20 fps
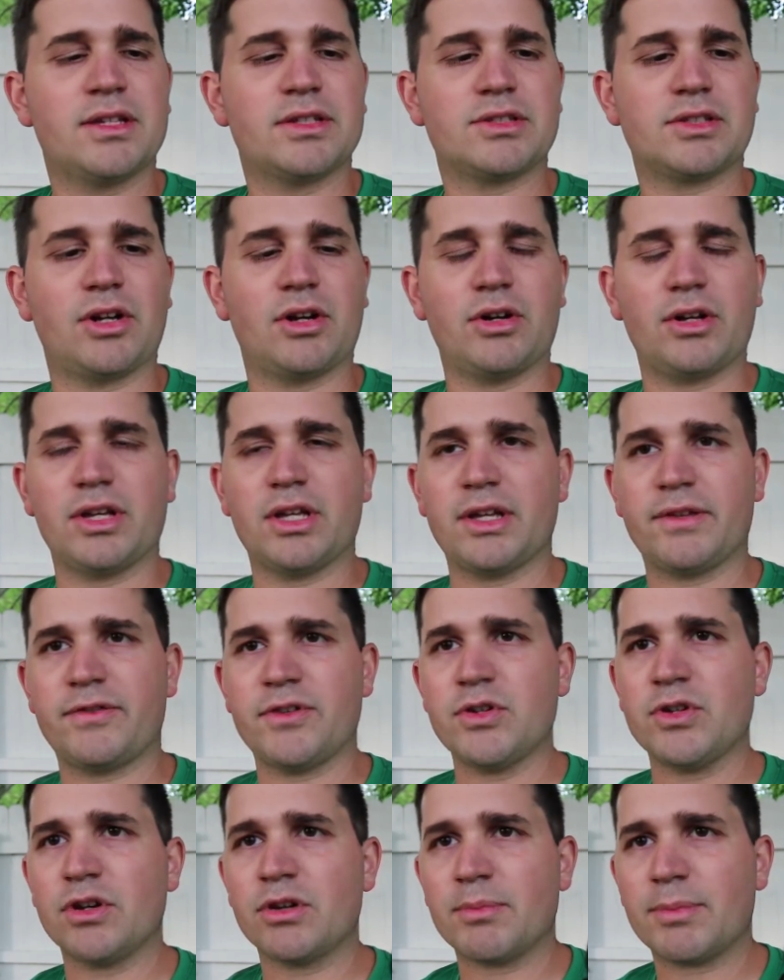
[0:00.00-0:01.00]
So
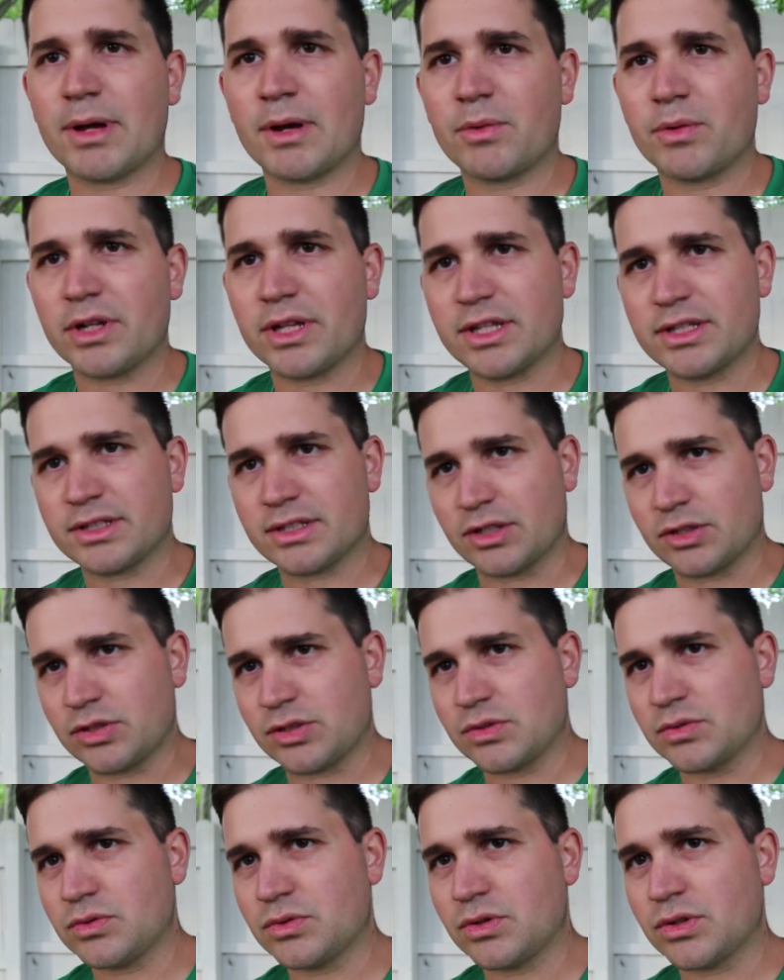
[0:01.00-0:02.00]
if you go to buy one of these at a
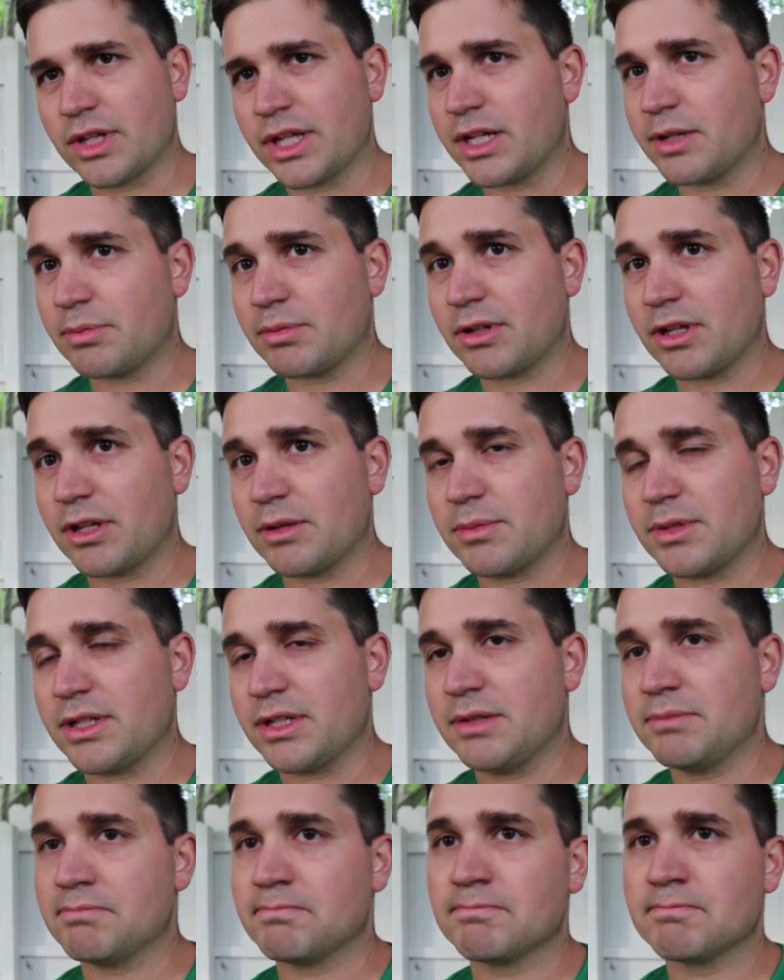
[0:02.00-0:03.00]
store, they could probably
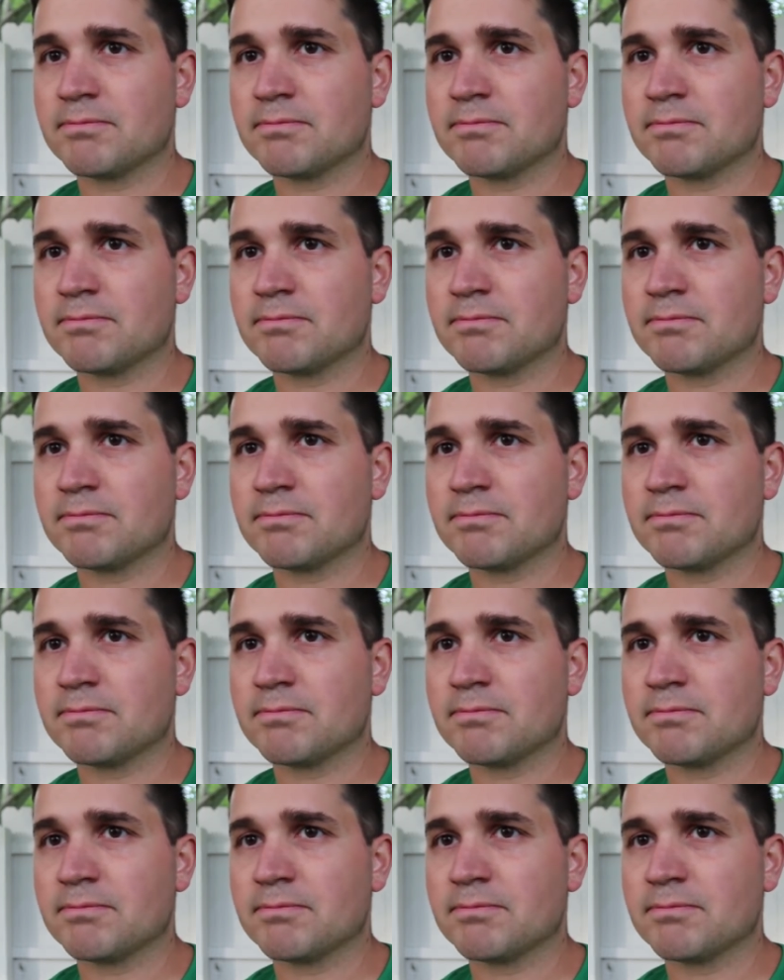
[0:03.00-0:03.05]
be